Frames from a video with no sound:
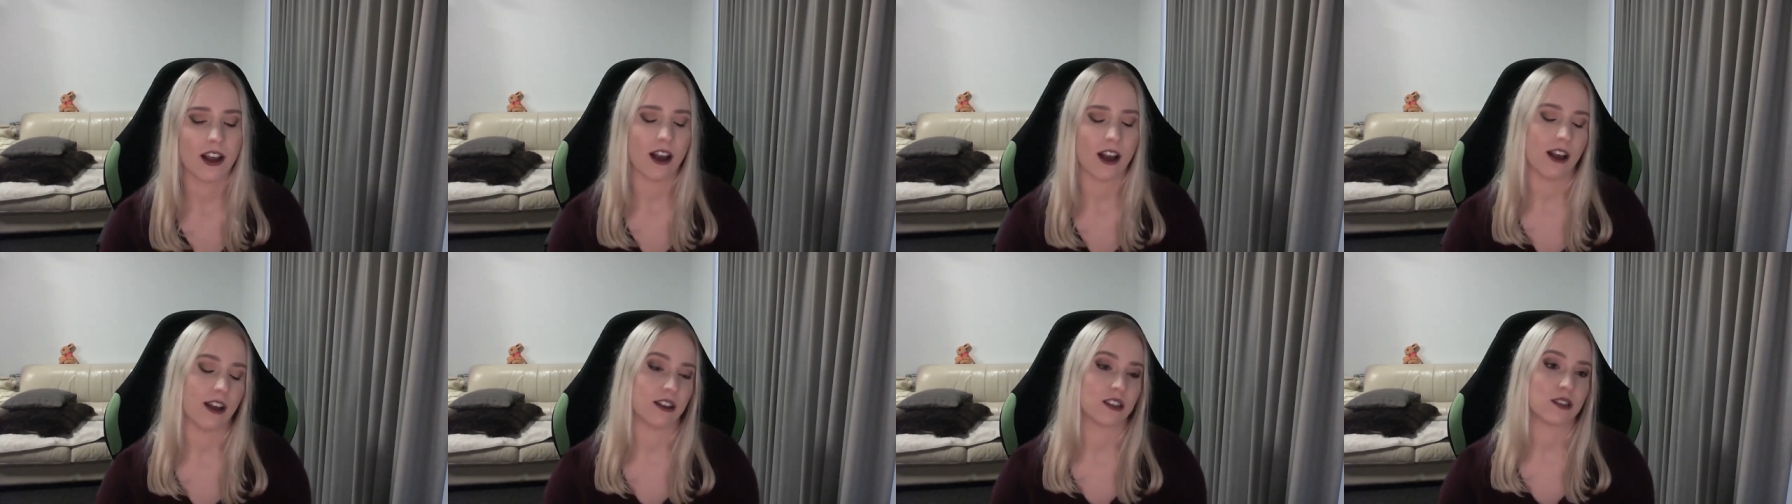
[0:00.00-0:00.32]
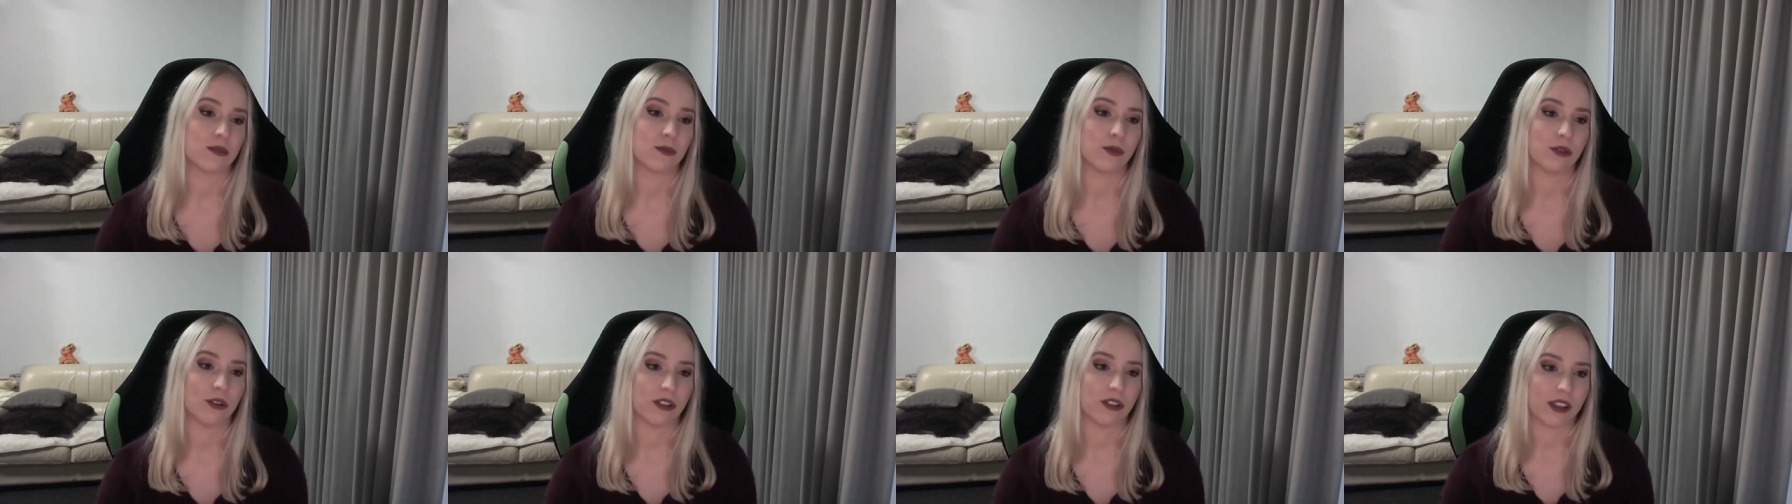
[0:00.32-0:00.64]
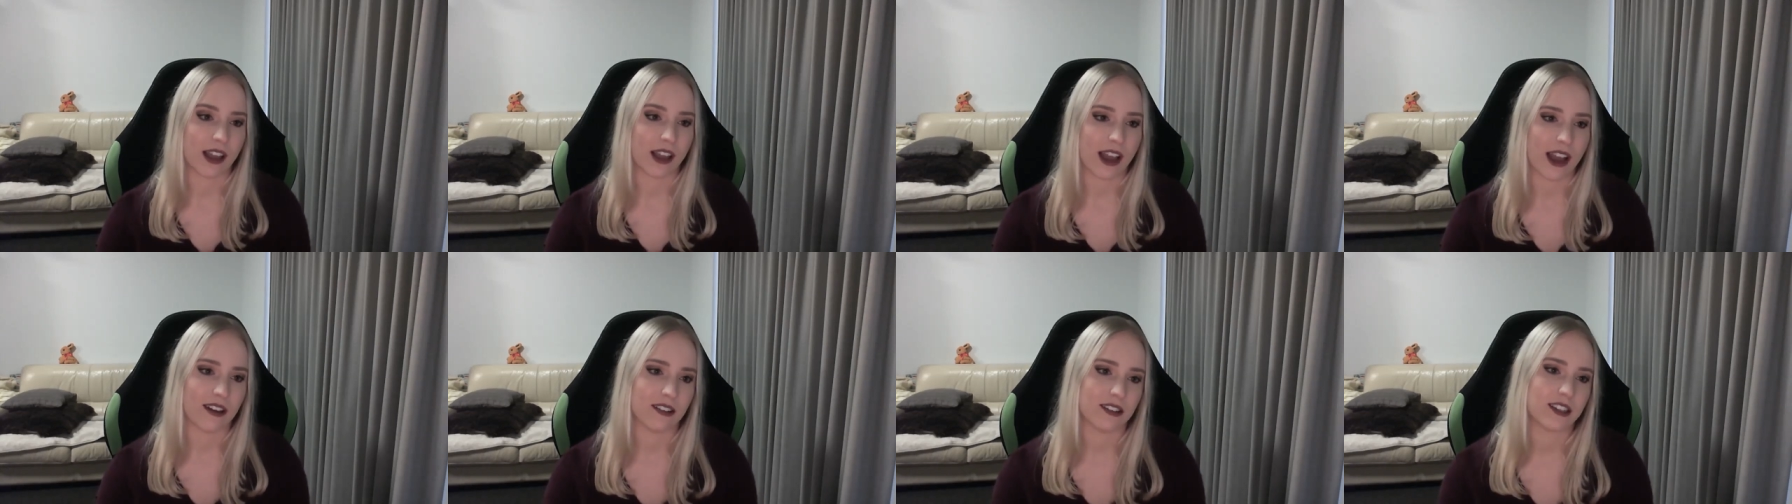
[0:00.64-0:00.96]
explore
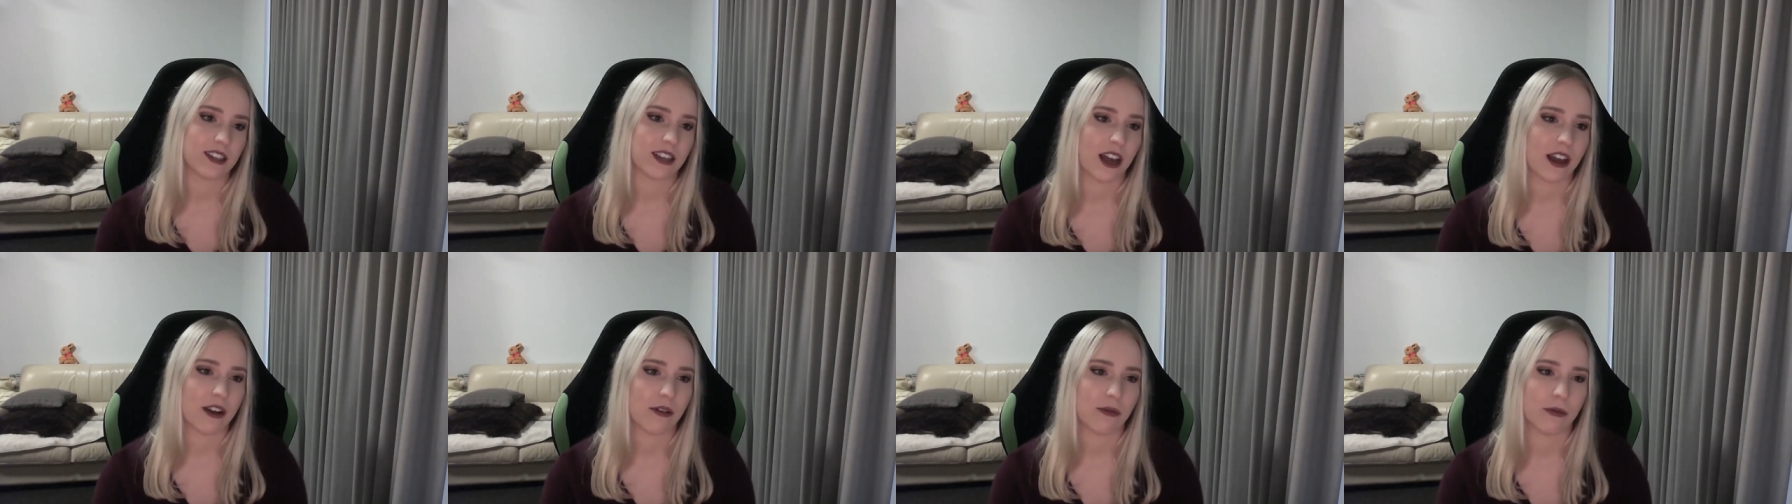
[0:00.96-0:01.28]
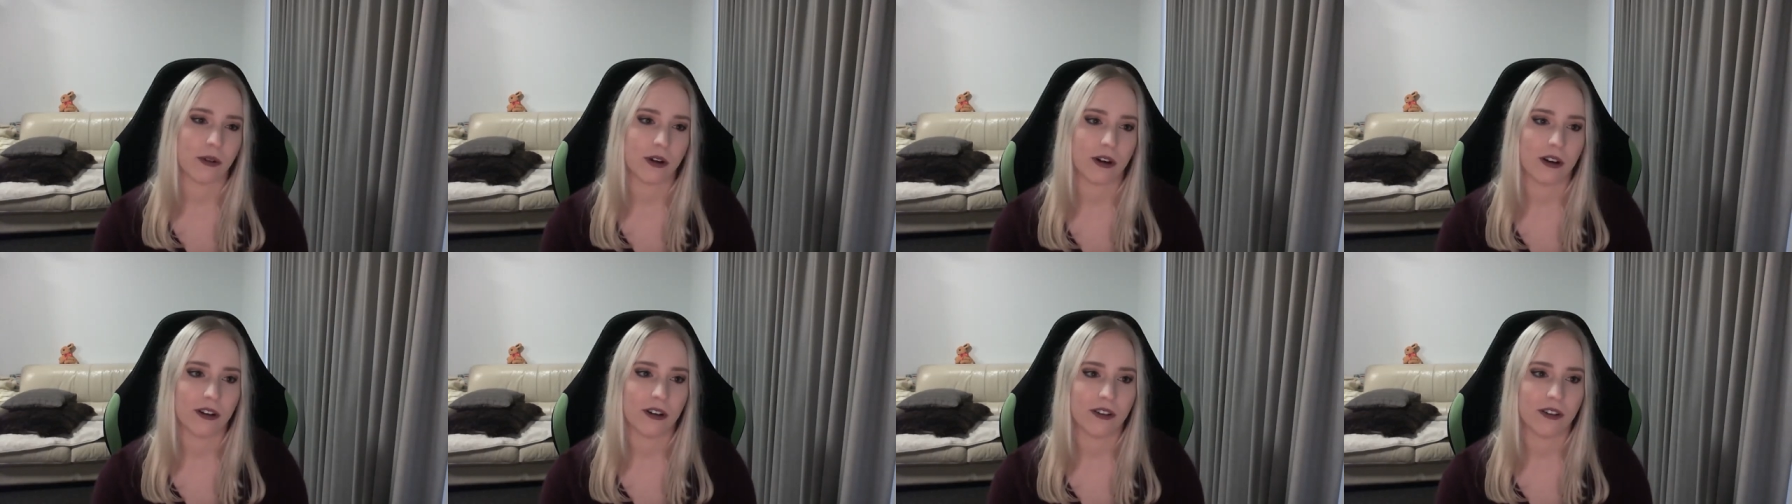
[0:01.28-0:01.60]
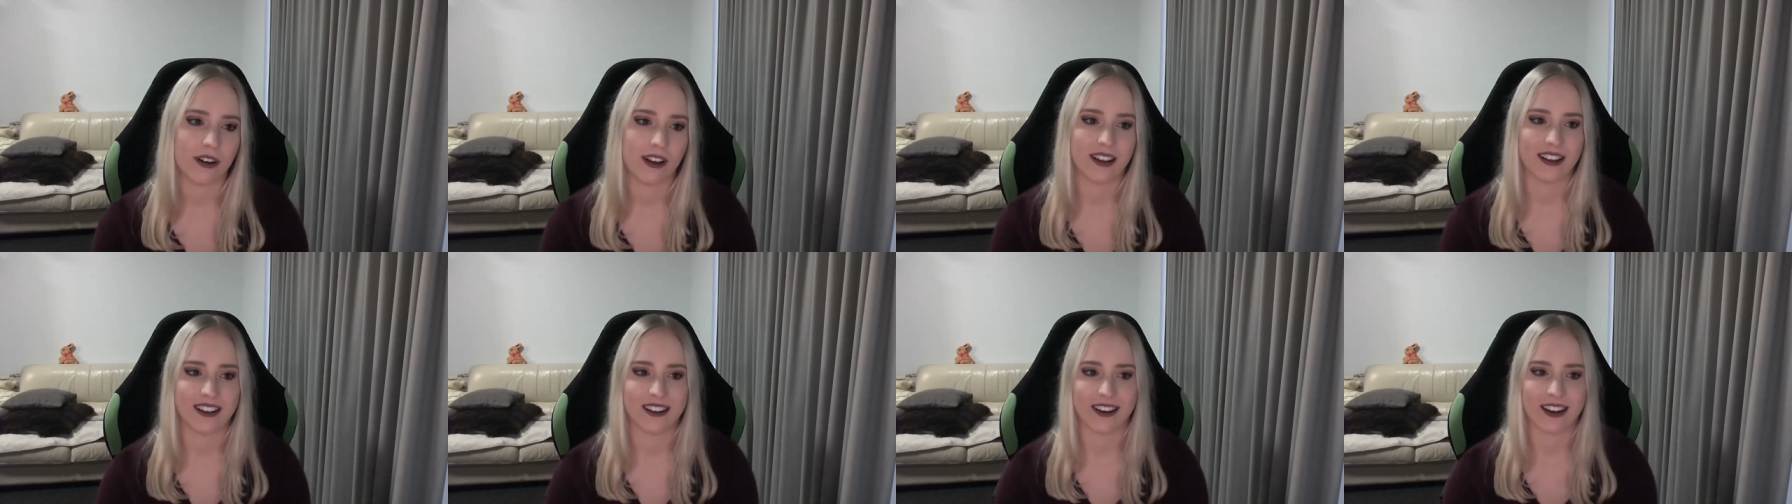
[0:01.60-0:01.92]
the outside world,
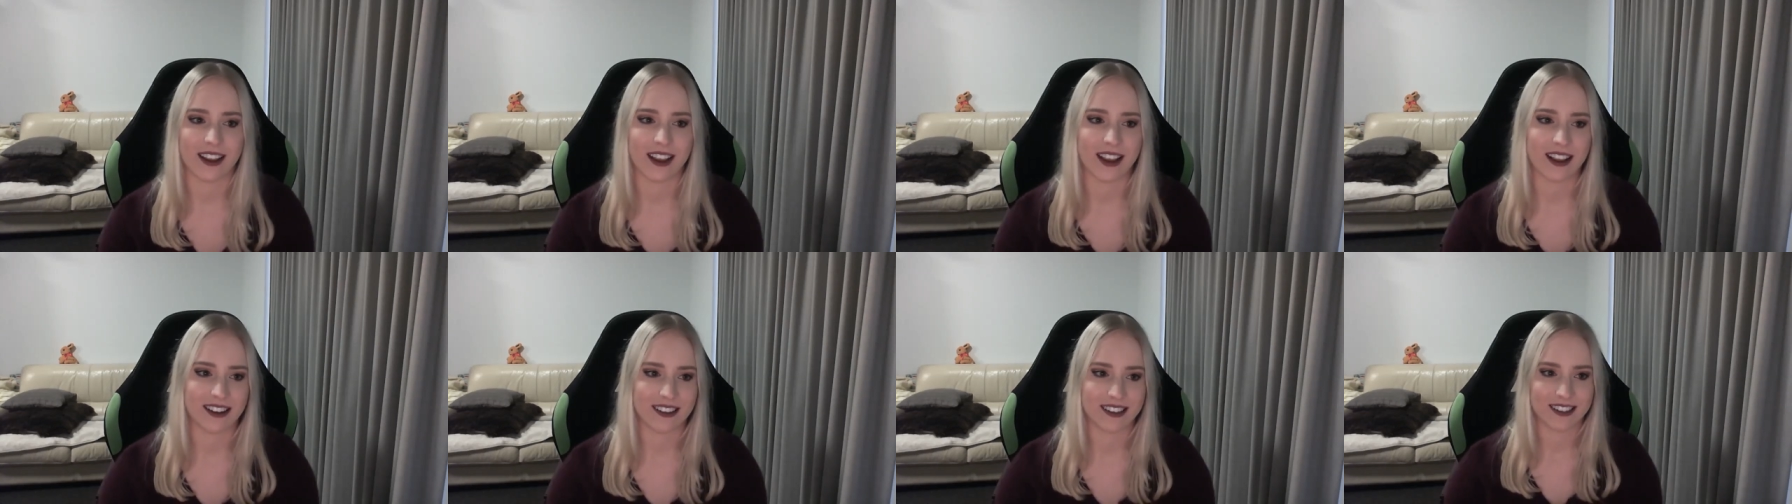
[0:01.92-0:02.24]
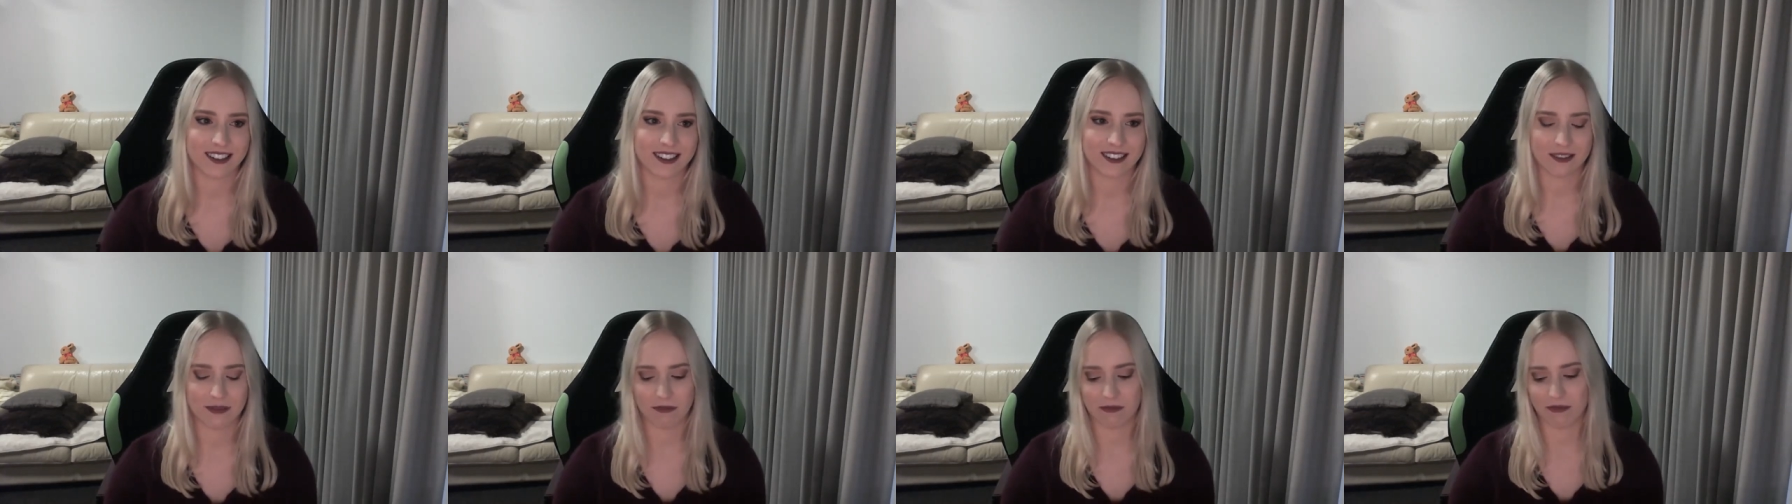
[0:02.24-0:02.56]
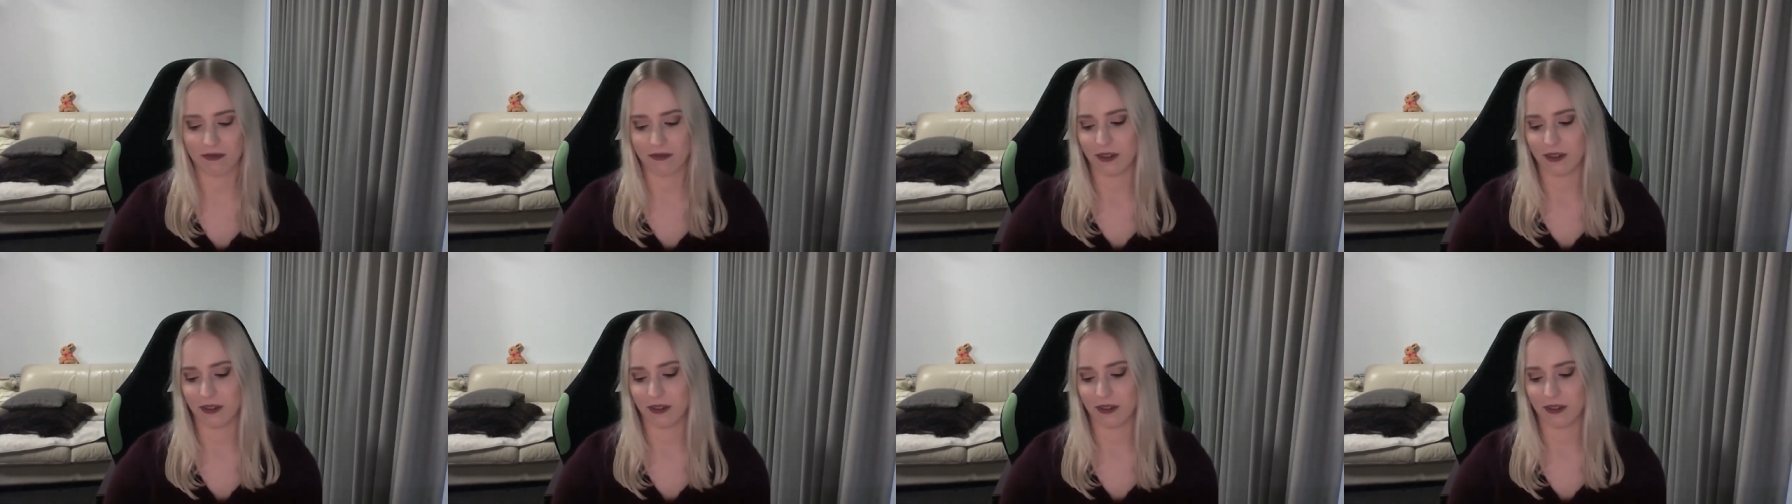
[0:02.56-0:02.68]
and hence,